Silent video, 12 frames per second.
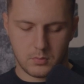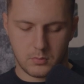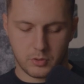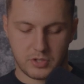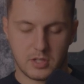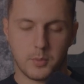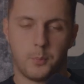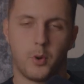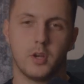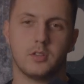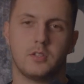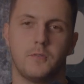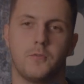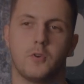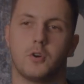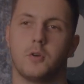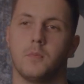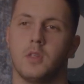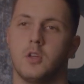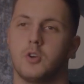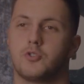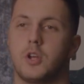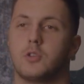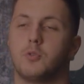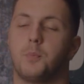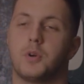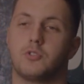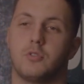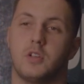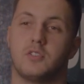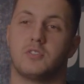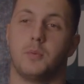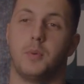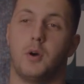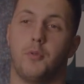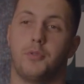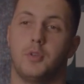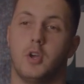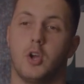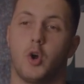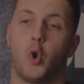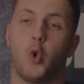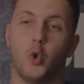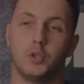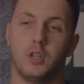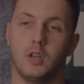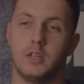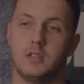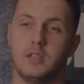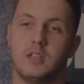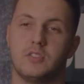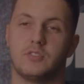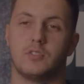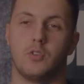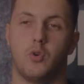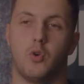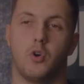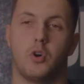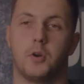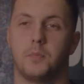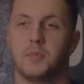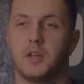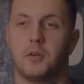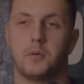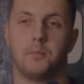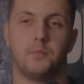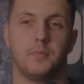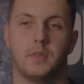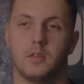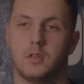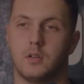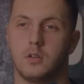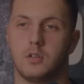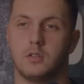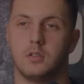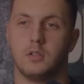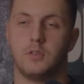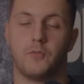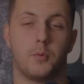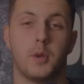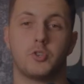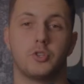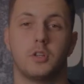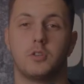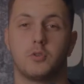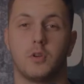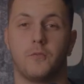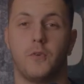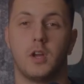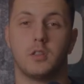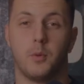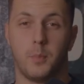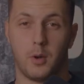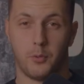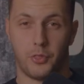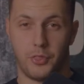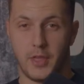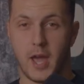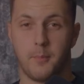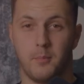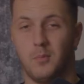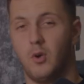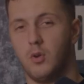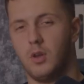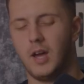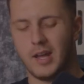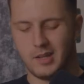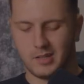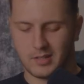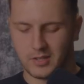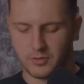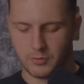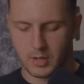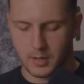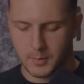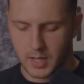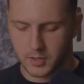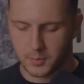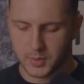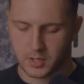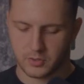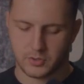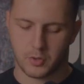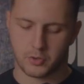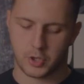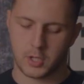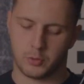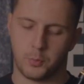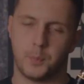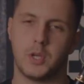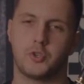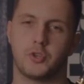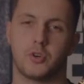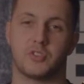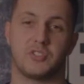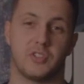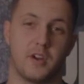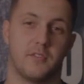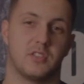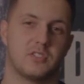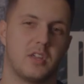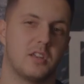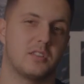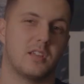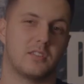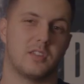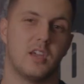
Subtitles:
you see the point. If you're trying to personalize about who the lead is or the information that you can find about them online, it doesn't really matter because you're trying to pitch your service, and it